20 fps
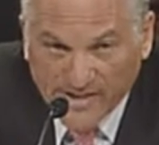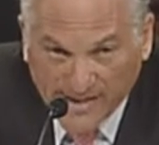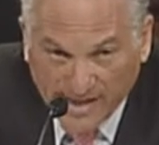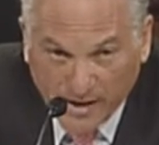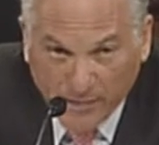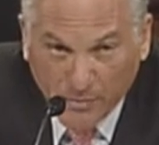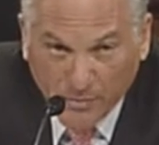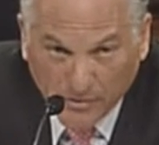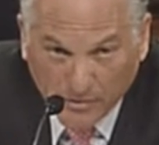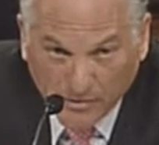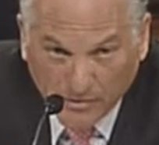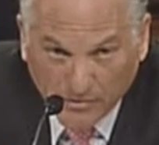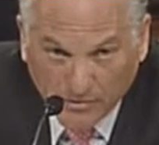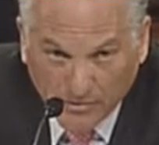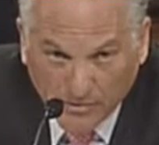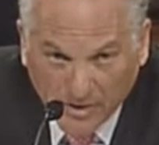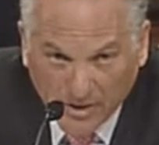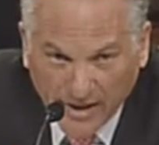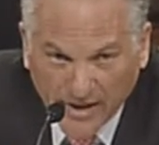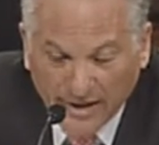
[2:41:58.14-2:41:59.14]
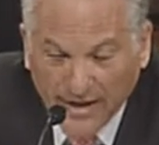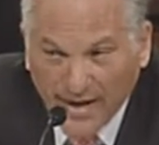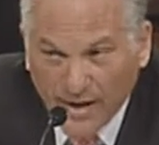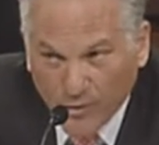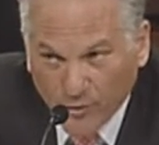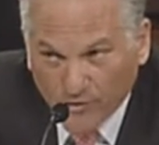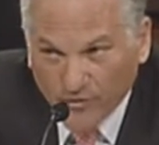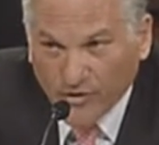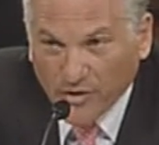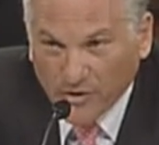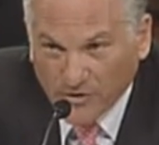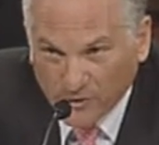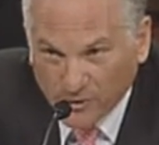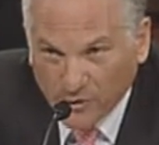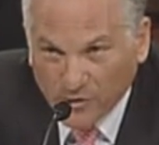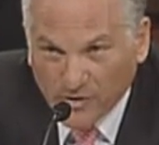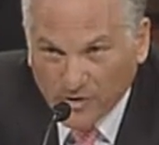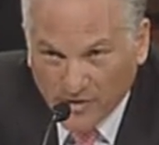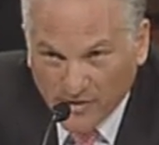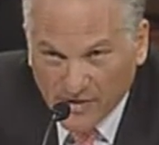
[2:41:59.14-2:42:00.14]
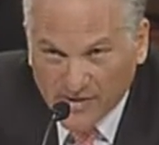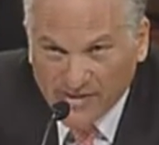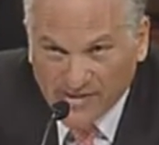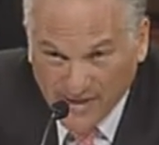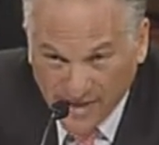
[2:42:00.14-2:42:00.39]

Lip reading: to sample. And now we've concluded that the